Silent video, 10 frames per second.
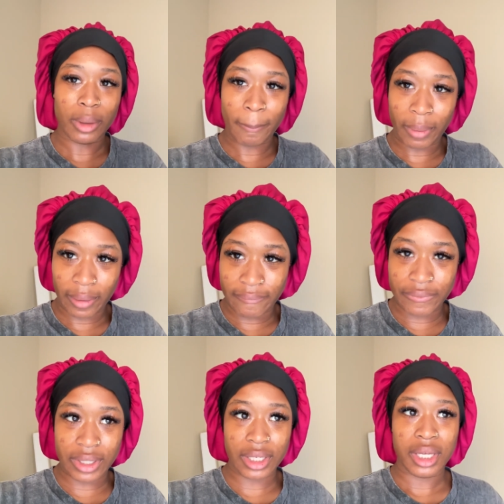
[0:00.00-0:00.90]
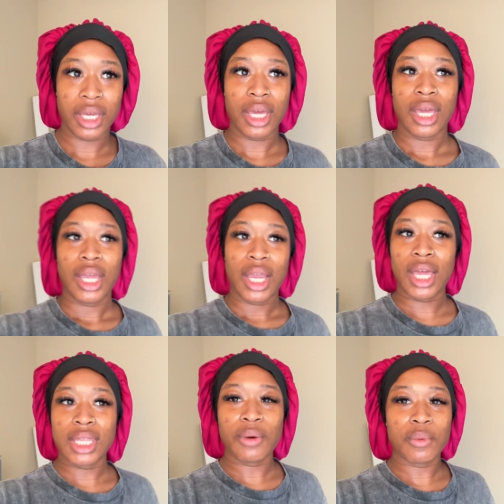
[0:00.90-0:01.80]
perfect.
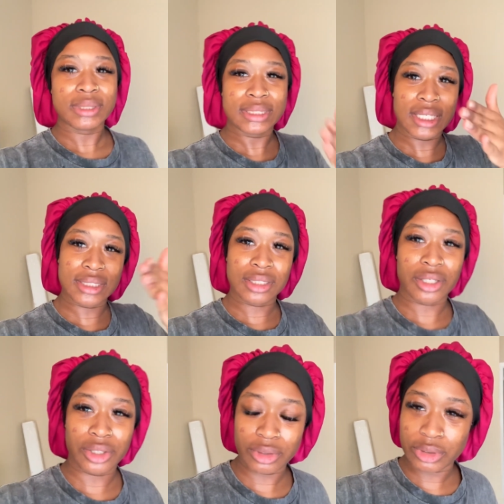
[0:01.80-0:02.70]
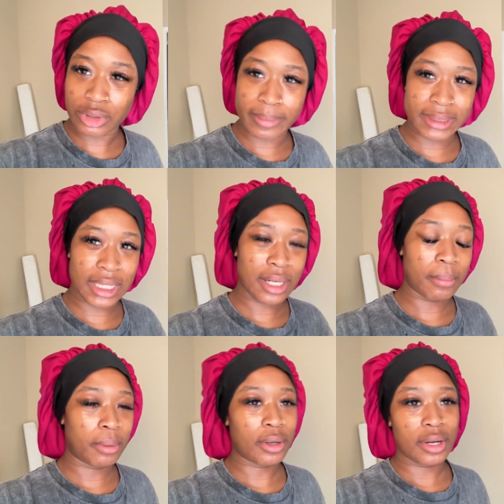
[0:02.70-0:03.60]
And then once it gets on YouTube, it's
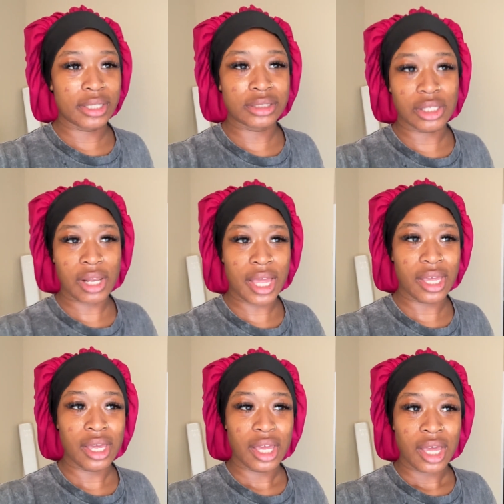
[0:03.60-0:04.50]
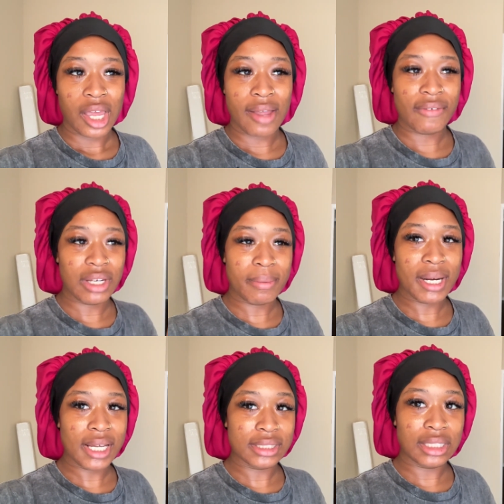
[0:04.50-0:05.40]
getting blurry. So like, if
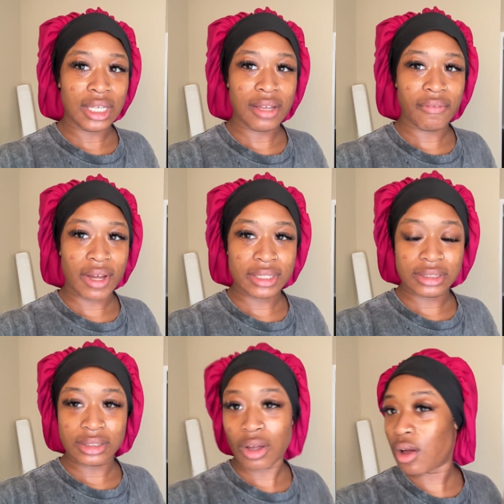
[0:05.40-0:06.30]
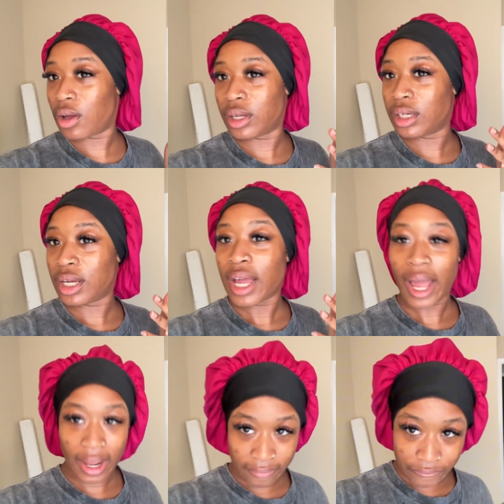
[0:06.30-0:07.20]
anybody has any advice on
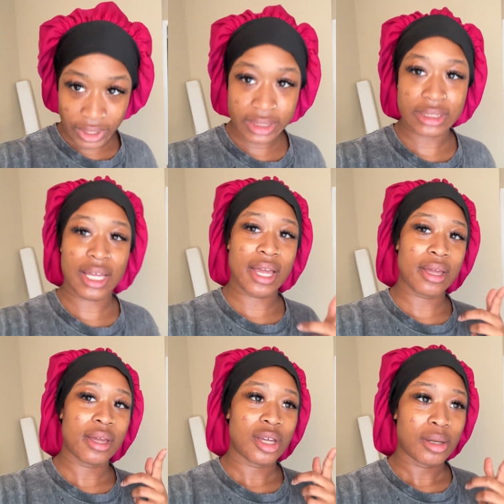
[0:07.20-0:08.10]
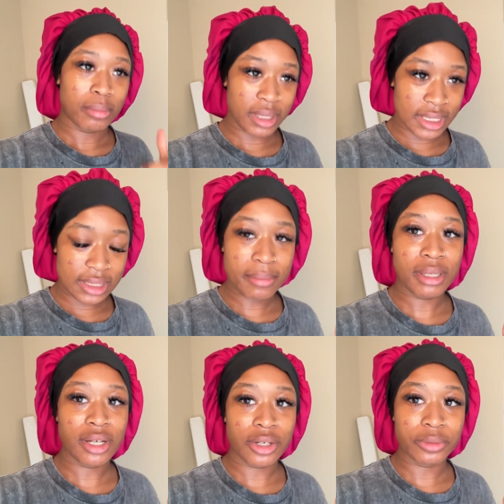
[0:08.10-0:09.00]
how to fix that, please let
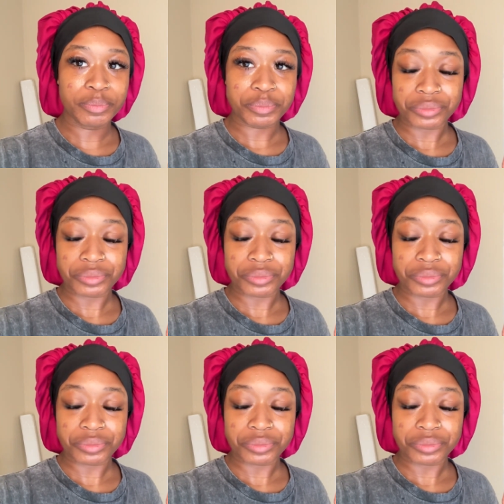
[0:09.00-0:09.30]
me know.